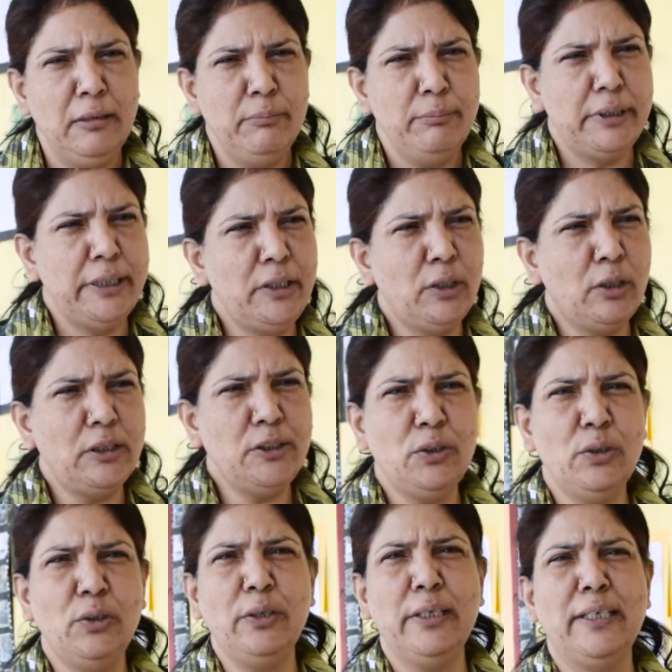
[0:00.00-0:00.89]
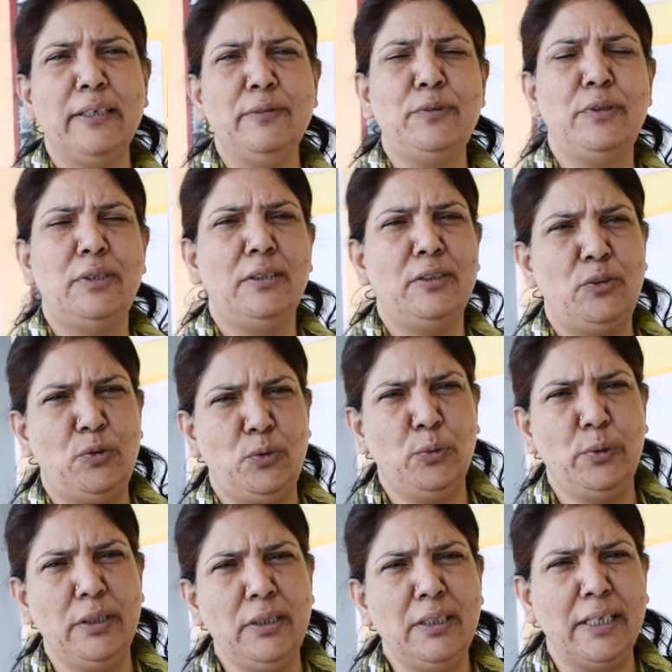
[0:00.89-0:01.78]
but it also gives the
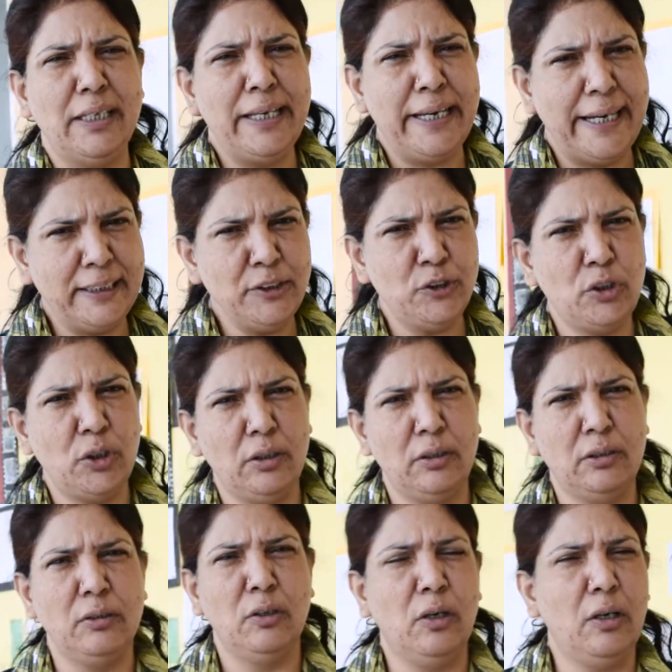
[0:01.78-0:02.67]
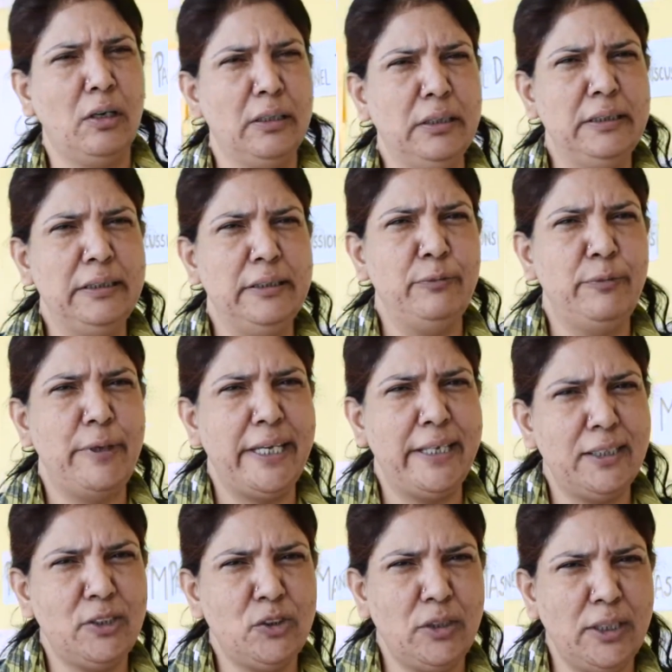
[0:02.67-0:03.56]
student a hands-on on the
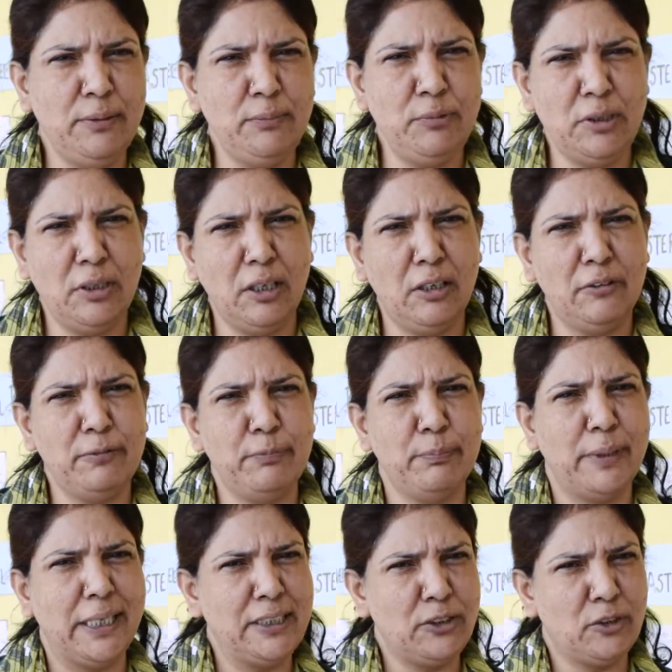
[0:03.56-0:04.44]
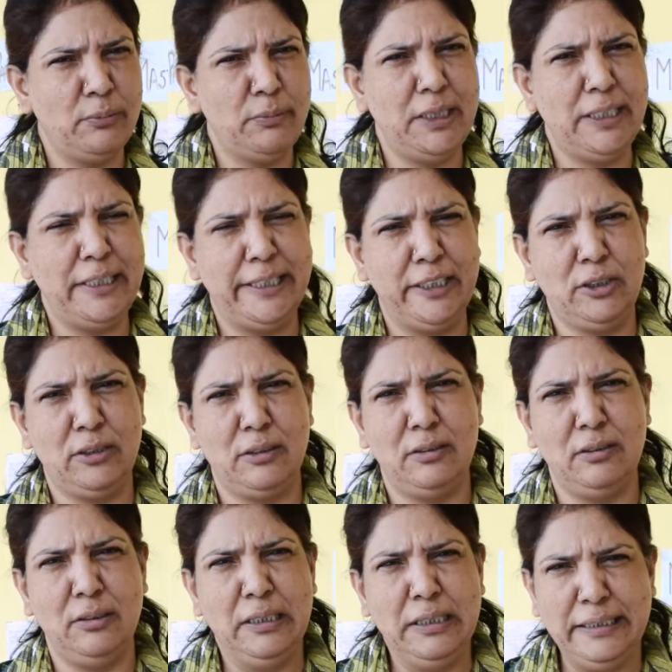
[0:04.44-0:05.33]
various streams of mass
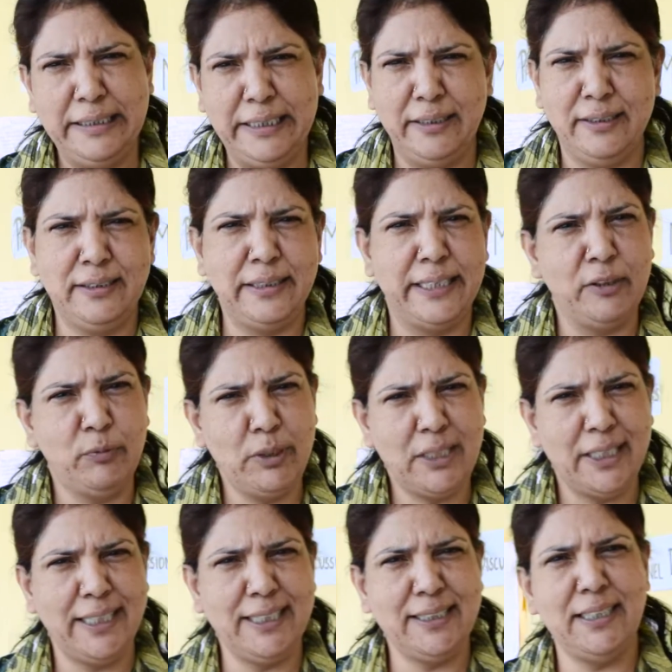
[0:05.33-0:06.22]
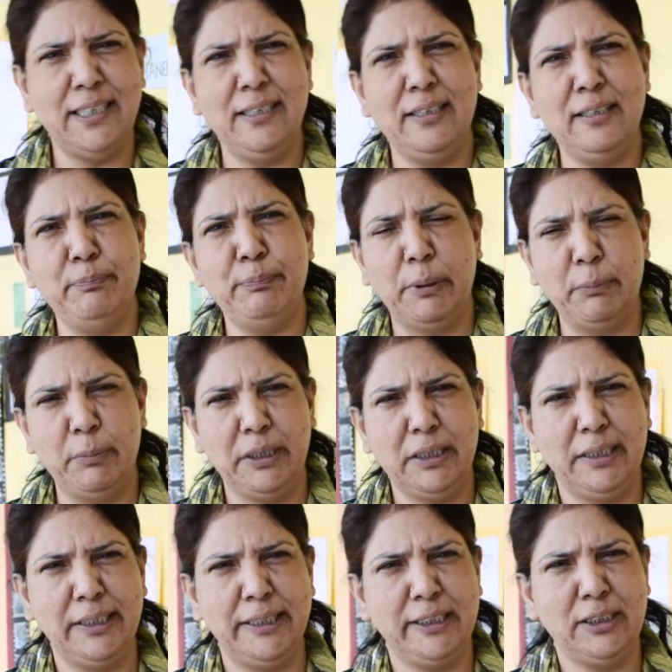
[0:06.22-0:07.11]
communication, that is advertising, public
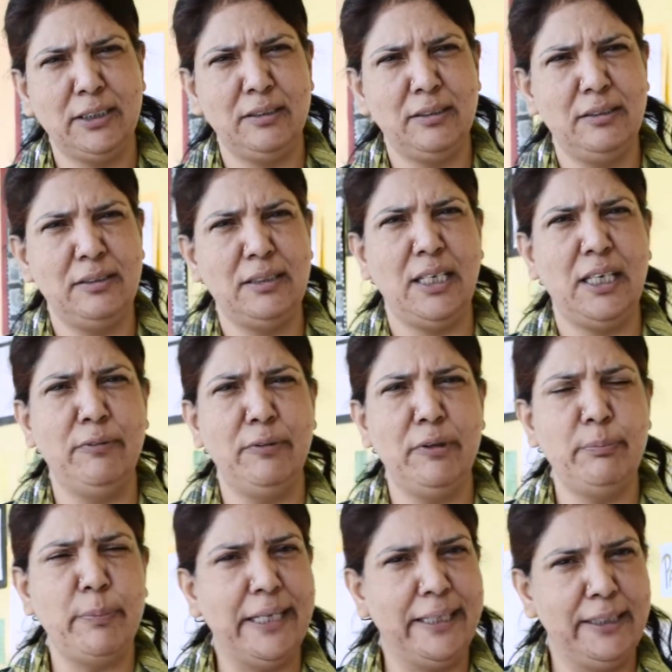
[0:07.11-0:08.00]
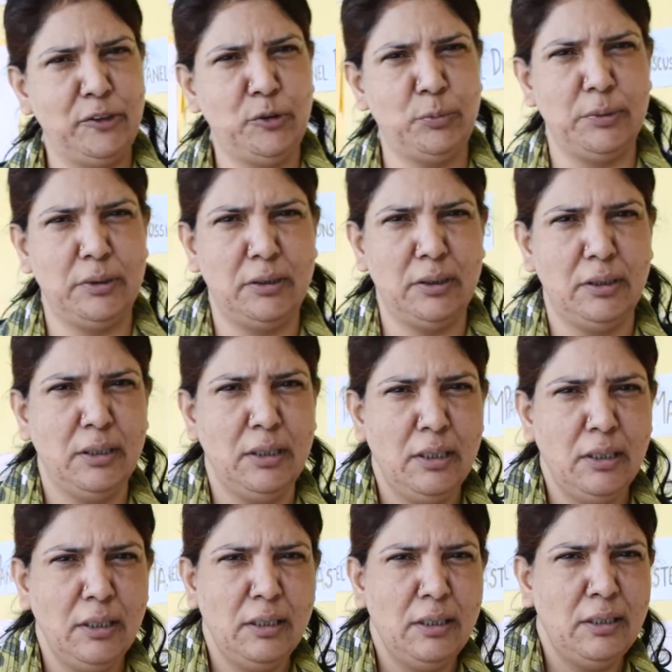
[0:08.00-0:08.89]
relations, even management.
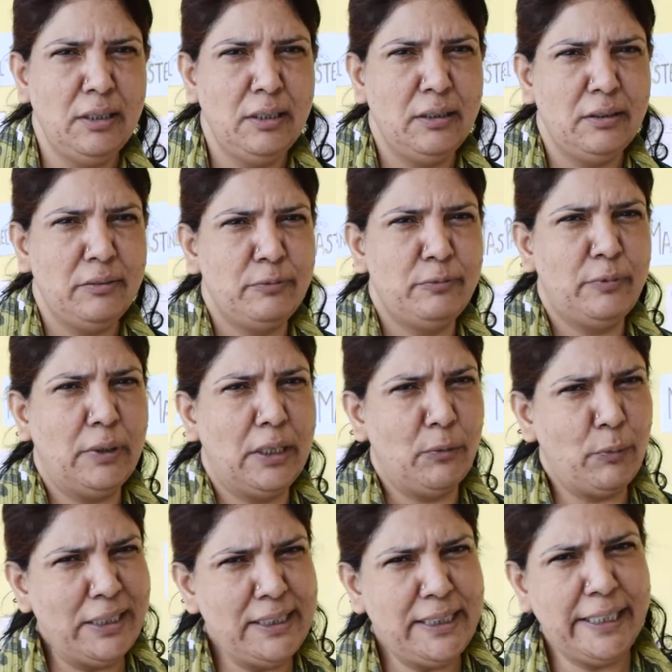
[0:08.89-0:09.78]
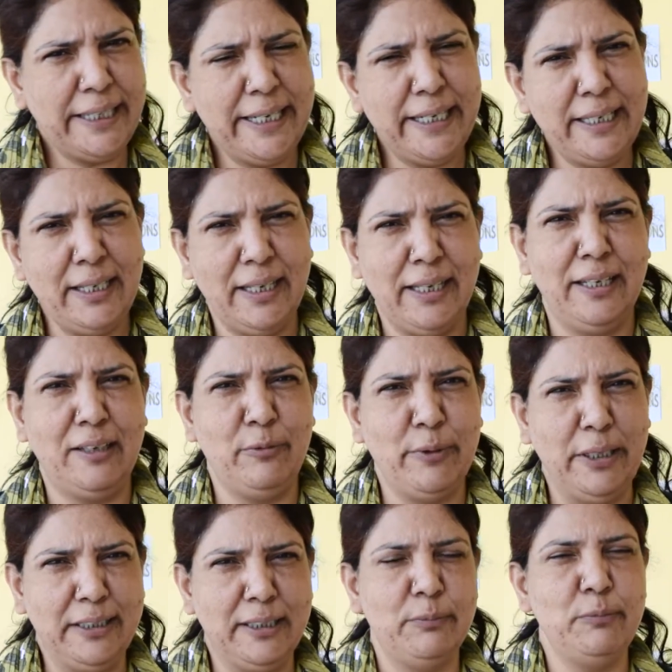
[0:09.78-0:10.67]
Once again, I
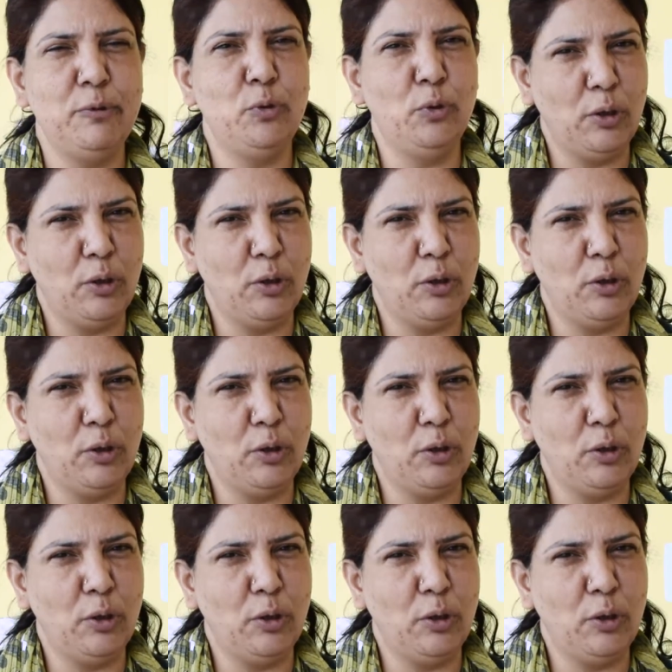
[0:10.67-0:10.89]
welcome you